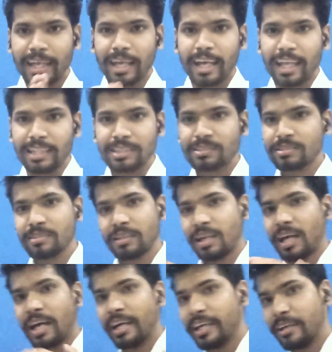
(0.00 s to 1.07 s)
else,
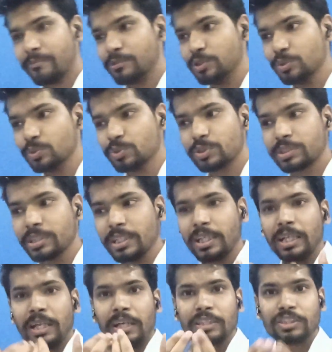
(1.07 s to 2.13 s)
I have used
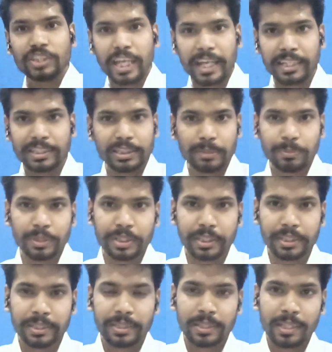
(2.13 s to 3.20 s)

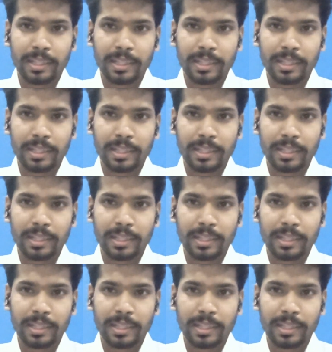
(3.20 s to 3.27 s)
ChatGPT,